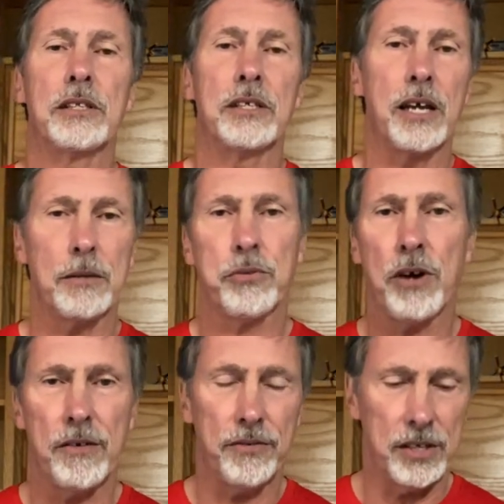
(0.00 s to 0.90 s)
the
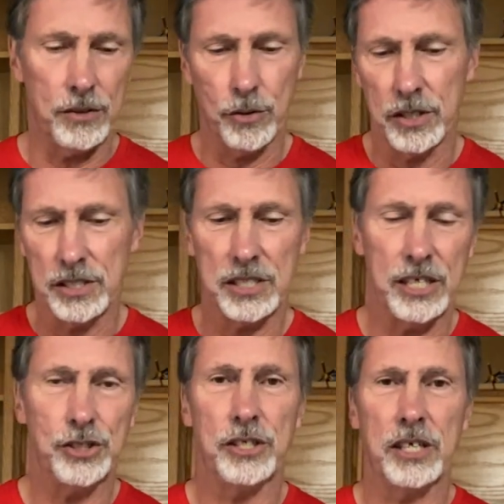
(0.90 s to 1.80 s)
nonprofit
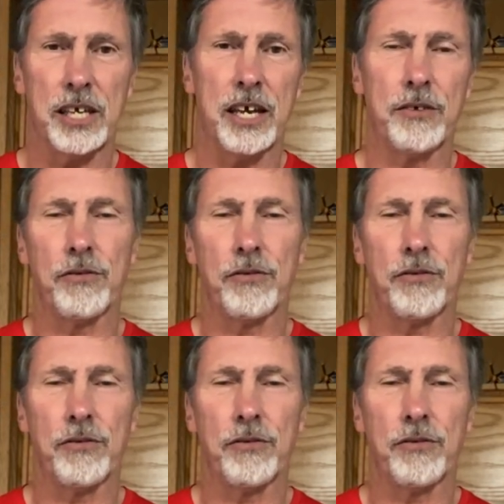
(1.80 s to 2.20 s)
organization that kind of